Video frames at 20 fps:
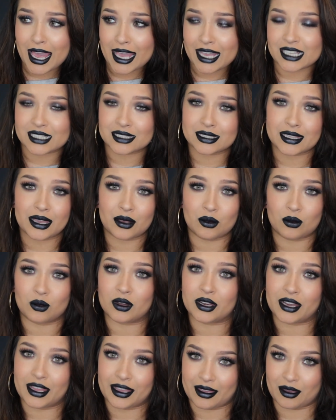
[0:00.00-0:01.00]
It's like
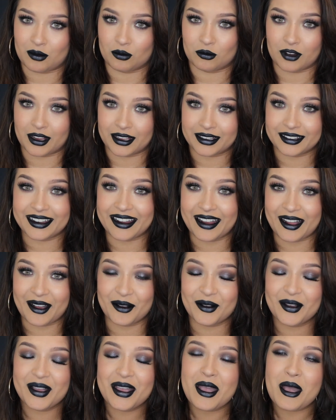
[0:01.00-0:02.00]
1 a.m. right now.